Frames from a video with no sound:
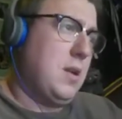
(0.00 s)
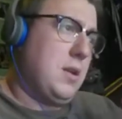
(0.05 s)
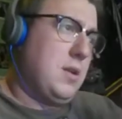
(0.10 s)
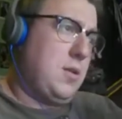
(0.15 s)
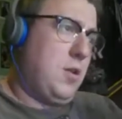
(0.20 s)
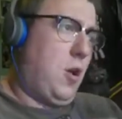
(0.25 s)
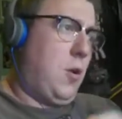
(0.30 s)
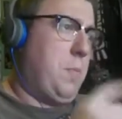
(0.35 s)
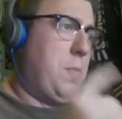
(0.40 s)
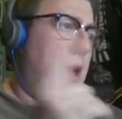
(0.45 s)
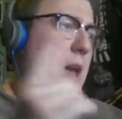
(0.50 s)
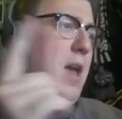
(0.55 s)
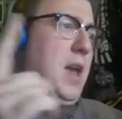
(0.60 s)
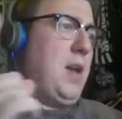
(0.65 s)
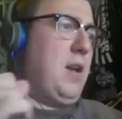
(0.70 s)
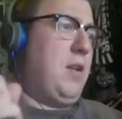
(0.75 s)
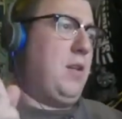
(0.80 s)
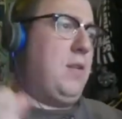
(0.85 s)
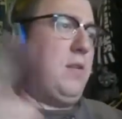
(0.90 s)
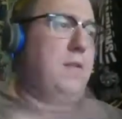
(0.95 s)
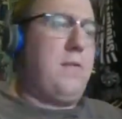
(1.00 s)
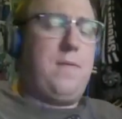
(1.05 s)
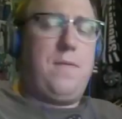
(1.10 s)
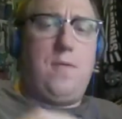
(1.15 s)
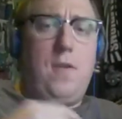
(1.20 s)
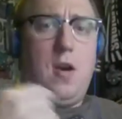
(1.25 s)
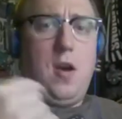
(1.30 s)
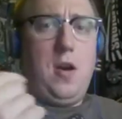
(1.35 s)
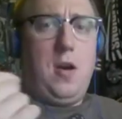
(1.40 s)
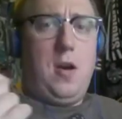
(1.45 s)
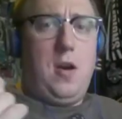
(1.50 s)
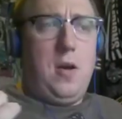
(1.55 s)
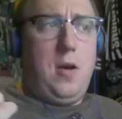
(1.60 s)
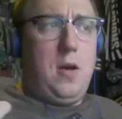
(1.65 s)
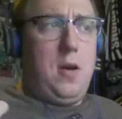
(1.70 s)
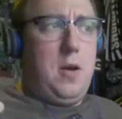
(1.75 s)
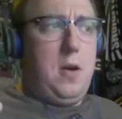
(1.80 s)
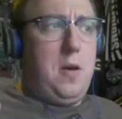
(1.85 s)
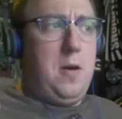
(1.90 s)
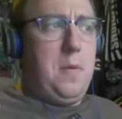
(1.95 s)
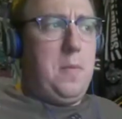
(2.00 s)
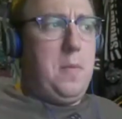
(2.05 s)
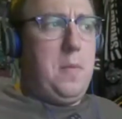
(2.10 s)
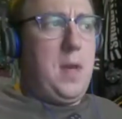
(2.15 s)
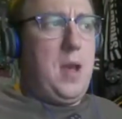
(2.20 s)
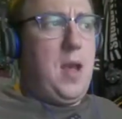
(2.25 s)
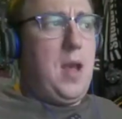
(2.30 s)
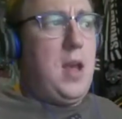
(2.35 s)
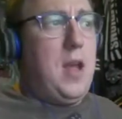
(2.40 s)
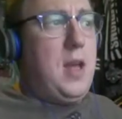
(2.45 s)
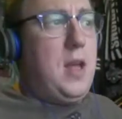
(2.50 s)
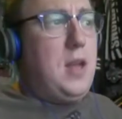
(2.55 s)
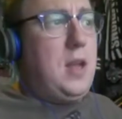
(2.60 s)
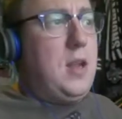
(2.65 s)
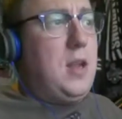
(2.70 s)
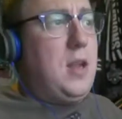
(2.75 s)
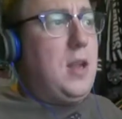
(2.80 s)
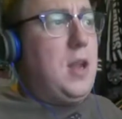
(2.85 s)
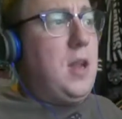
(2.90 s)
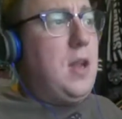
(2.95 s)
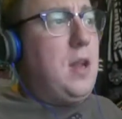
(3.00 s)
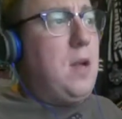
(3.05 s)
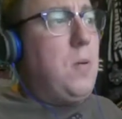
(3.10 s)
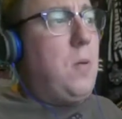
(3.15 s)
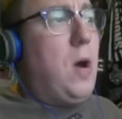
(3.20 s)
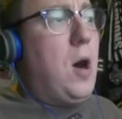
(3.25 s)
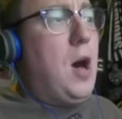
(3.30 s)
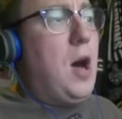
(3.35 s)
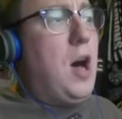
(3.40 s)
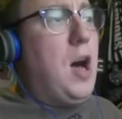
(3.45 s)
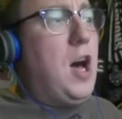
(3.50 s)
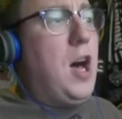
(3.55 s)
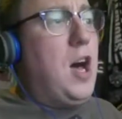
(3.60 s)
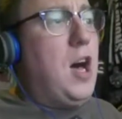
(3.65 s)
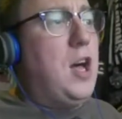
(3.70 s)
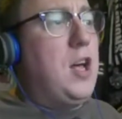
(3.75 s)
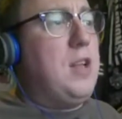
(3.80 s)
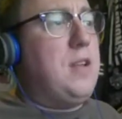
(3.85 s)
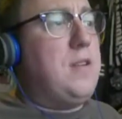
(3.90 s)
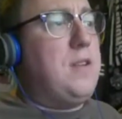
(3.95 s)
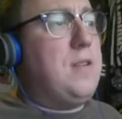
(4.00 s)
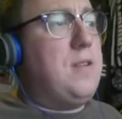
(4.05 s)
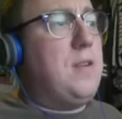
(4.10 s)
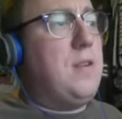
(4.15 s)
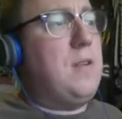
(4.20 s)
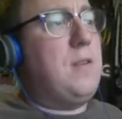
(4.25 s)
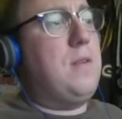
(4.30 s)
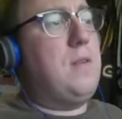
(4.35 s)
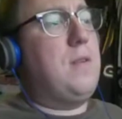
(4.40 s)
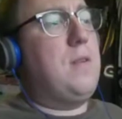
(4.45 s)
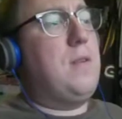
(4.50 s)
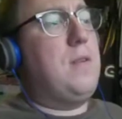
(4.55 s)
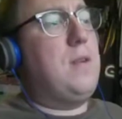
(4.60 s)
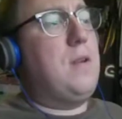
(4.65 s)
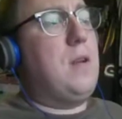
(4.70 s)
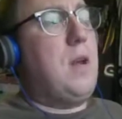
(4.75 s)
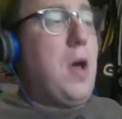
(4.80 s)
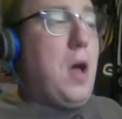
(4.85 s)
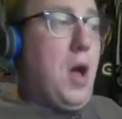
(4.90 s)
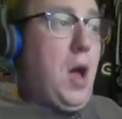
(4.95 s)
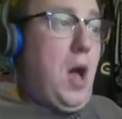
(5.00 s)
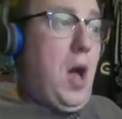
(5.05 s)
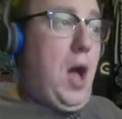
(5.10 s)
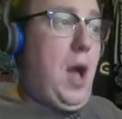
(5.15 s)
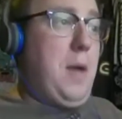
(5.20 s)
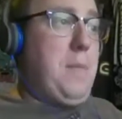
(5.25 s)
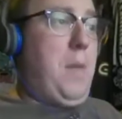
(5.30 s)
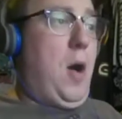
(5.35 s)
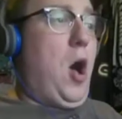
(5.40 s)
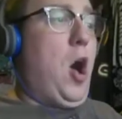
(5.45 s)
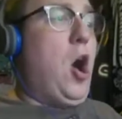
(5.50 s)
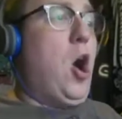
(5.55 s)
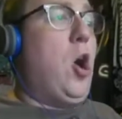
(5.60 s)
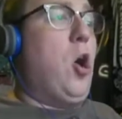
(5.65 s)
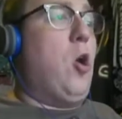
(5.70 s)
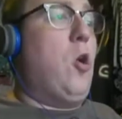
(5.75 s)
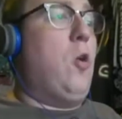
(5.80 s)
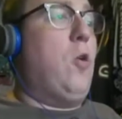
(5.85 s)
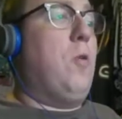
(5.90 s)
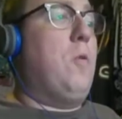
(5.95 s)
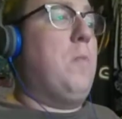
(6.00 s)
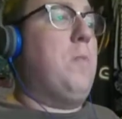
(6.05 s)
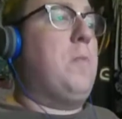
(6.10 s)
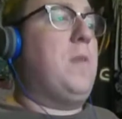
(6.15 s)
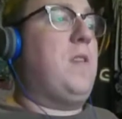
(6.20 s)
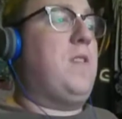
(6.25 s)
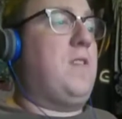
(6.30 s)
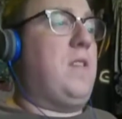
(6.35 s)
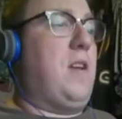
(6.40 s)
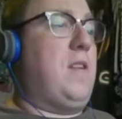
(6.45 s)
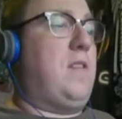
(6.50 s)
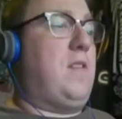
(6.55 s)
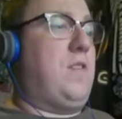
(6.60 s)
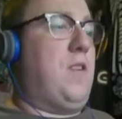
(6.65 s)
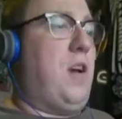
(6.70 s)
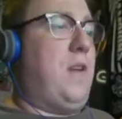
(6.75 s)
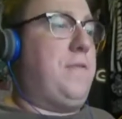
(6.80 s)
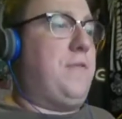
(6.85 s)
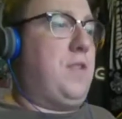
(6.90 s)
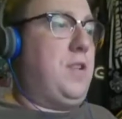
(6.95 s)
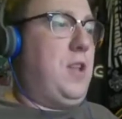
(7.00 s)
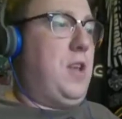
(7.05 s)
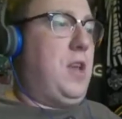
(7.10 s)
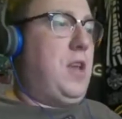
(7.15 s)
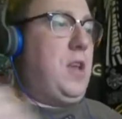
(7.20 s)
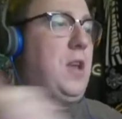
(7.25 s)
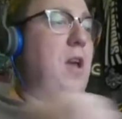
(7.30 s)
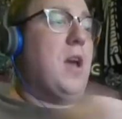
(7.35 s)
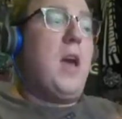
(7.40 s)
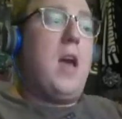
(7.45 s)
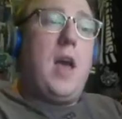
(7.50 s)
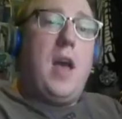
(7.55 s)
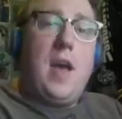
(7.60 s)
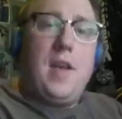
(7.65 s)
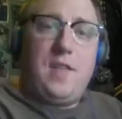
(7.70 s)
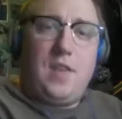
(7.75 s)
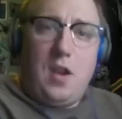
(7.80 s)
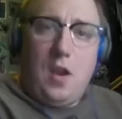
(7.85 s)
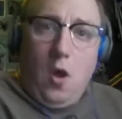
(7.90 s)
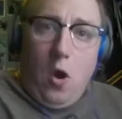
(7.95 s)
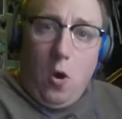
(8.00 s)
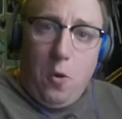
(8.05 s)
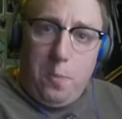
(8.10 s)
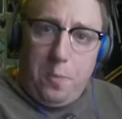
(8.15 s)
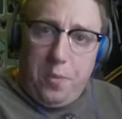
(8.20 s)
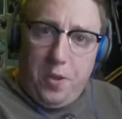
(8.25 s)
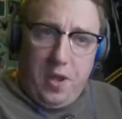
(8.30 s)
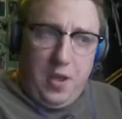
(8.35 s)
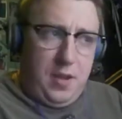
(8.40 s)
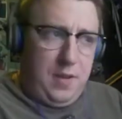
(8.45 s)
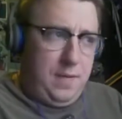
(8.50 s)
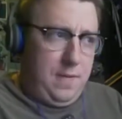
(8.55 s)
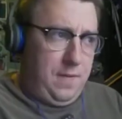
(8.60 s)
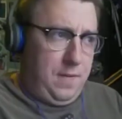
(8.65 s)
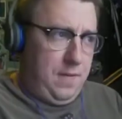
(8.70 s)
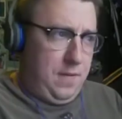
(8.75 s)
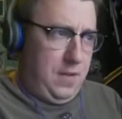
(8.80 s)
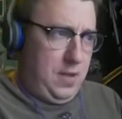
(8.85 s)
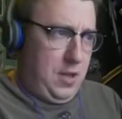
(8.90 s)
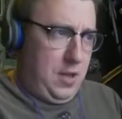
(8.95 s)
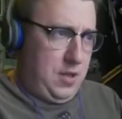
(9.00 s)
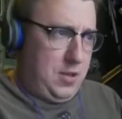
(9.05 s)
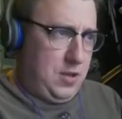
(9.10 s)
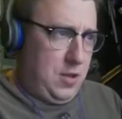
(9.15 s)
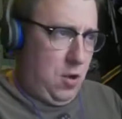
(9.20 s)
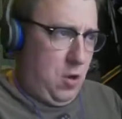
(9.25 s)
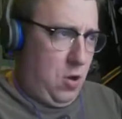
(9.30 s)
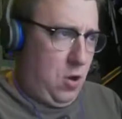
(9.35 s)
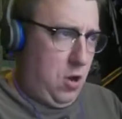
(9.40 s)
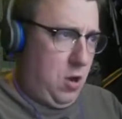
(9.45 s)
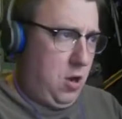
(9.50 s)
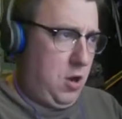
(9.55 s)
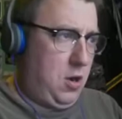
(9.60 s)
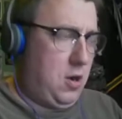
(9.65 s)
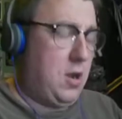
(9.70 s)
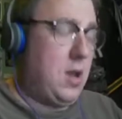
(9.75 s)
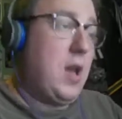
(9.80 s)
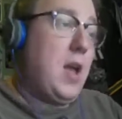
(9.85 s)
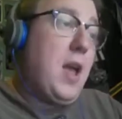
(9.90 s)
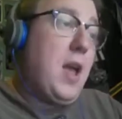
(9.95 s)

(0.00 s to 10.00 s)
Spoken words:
No mail from anyone. I'm home, he said softly as he opened the door